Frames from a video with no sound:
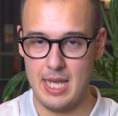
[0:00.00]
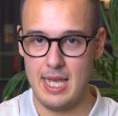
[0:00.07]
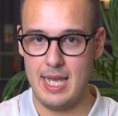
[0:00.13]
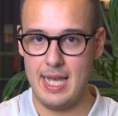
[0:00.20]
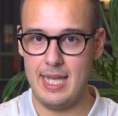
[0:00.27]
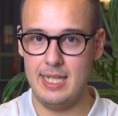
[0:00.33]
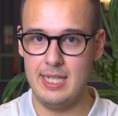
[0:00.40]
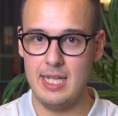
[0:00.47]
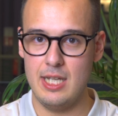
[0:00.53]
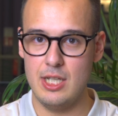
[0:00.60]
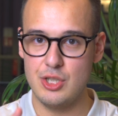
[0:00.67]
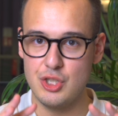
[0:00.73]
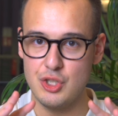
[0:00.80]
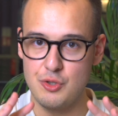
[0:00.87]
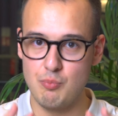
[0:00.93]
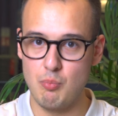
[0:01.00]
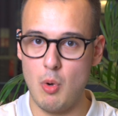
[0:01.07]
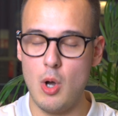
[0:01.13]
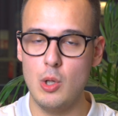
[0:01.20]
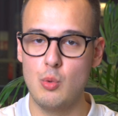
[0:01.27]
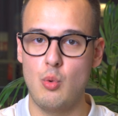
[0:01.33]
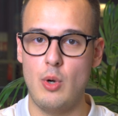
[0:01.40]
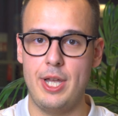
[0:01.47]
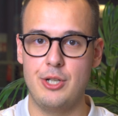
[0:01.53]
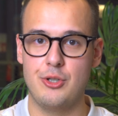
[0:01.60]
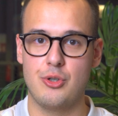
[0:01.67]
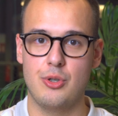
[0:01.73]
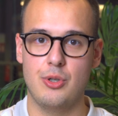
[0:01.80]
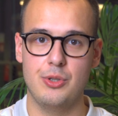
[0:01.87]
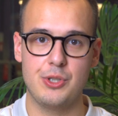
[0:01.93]
In a small range or
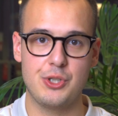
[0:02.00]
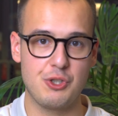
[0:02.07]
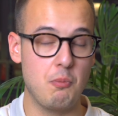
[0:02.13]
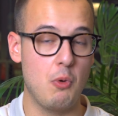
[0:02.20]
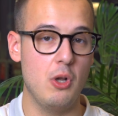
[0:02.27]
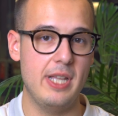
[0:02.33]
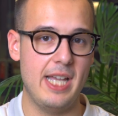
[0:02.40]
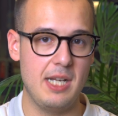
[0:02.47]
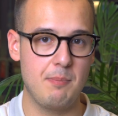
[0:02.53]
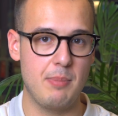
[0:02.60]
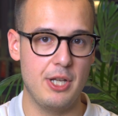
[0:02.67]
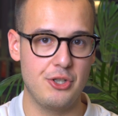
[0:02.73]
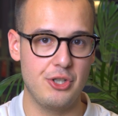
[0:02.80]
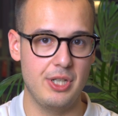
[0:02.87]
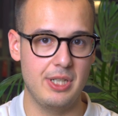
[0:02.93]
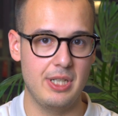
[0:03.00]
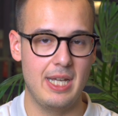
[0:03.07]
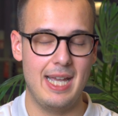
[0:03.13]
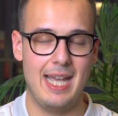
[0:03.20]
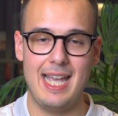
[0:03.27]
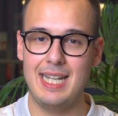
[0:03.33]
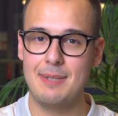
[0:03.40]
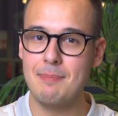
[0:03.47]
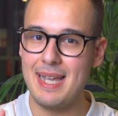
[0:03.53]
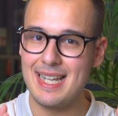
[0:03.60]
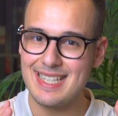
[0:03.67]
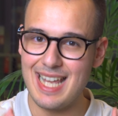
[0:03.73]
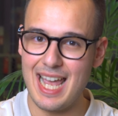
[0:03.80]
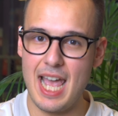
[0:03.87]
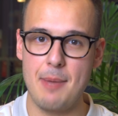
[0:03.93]
on a small ad budget, it makes
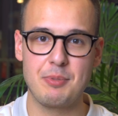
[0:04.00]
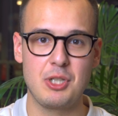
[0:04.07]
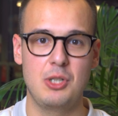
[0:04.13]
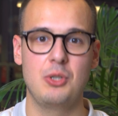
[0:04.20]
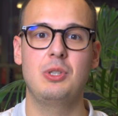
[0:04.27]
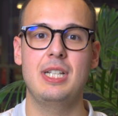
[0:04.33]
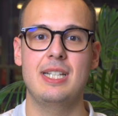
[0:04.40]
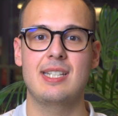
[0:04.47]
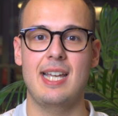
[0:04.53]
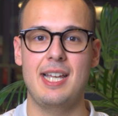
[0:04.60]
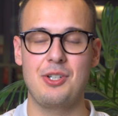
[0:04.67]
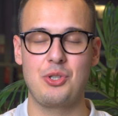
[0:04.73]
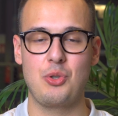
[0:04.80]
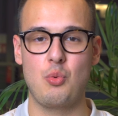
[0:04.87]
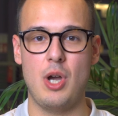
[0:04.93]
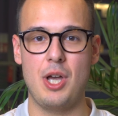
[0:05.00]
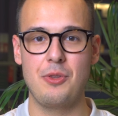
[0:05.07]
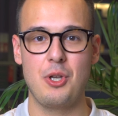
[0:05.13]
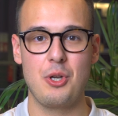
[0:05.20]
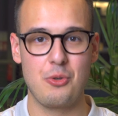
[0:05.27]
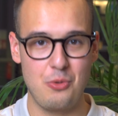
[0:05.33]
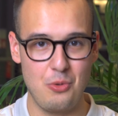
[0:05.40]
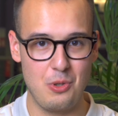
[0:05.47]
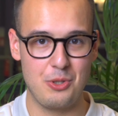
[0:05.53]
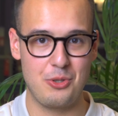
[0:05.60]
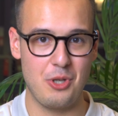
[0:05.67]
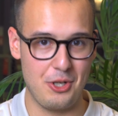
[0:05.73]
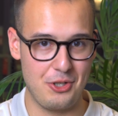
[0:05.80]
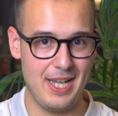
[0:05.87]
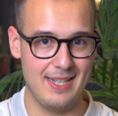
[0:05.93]
absolutely sense to run Google
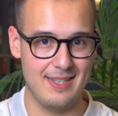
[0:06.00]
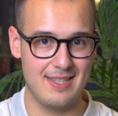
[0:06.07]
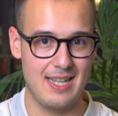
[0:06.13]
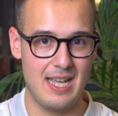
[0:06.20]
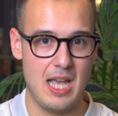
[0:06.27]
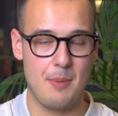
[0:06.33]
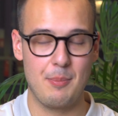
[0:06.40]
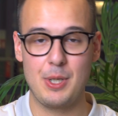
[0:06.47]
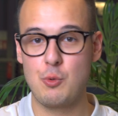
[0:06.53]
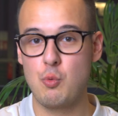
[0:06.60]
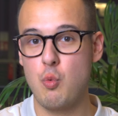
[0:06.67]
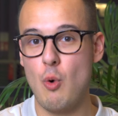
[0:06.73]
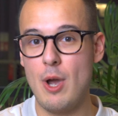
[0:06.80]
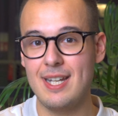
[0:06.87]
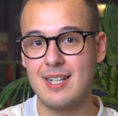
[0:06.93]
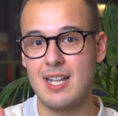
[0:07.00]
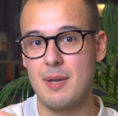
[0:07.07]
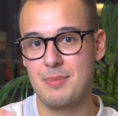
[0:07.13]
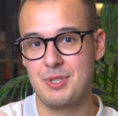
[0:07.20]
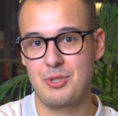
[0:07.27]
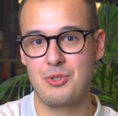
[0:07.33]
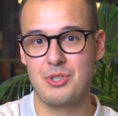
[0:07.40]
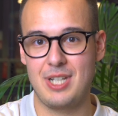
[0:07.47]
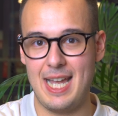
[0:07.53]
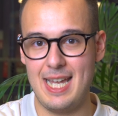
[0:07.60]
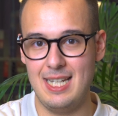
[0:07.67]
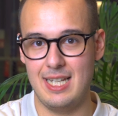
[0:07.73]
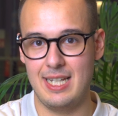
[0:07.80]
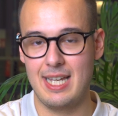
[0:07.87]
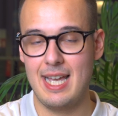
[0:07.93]
search ads. But when it comes to
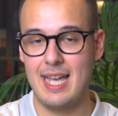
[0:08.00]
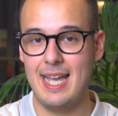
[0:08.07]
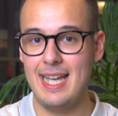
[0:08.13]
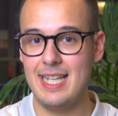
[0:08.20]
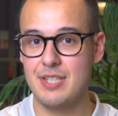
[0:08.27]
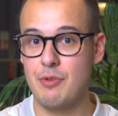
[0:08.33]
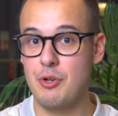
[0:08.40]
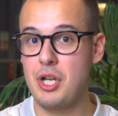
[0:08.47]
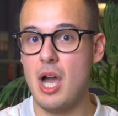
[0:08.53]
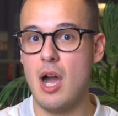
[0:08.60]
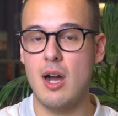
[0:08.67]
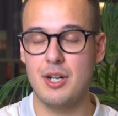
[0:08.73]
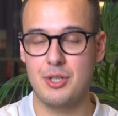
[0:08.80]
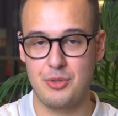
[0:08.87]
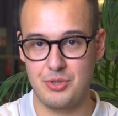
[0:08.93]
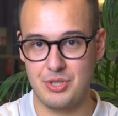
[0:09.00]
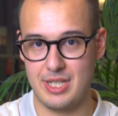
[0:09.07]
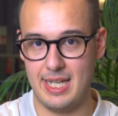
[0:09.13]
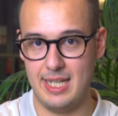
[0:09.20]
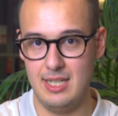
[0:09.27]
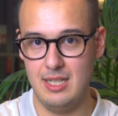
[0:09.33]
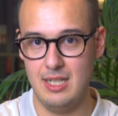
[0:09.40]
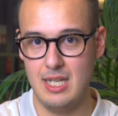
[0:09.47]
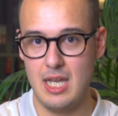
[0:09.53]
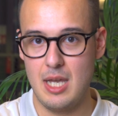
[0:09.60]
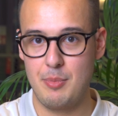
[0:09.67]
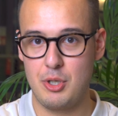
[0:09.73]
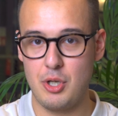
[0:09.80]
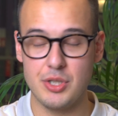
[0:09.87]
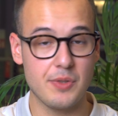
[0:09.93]
scaling, it's very hard to scale,
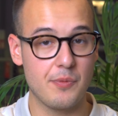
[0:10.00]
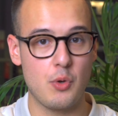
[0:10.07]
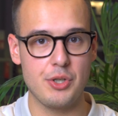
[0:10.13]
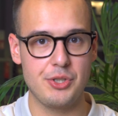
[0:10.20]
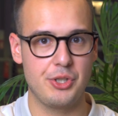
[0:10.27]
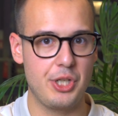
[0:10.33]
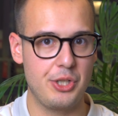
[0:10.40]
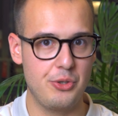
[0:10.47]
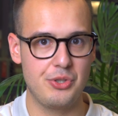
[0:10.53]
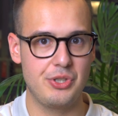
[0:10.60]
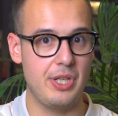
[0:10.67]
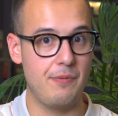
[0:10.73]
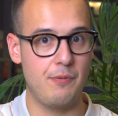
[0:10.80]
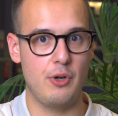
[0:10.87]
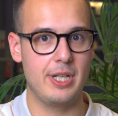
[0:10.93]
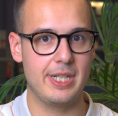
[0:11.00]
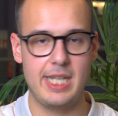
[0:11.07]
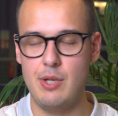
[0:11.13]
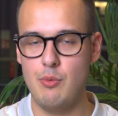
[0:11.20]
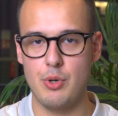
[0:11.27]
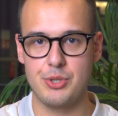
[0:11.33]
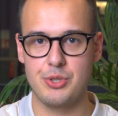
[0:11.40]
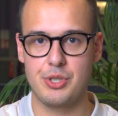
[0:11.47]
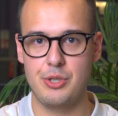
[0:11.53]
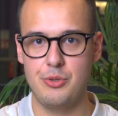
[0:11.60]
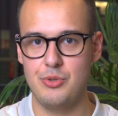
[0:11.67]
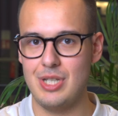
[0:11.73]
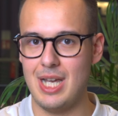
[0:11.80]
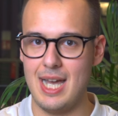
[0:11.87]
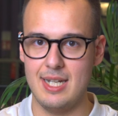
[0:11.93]
because of course you can use different keywords, you can use
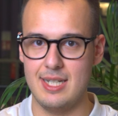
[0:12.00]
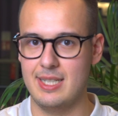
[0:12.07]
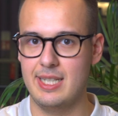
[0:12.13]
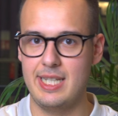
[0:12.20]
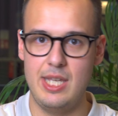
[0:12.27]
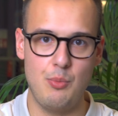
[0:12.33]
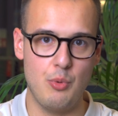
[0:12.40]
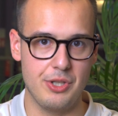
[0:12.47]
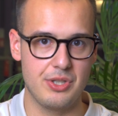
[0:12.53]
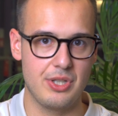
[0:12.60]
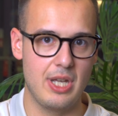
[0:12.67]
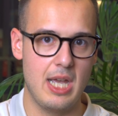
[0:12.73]
other keywords.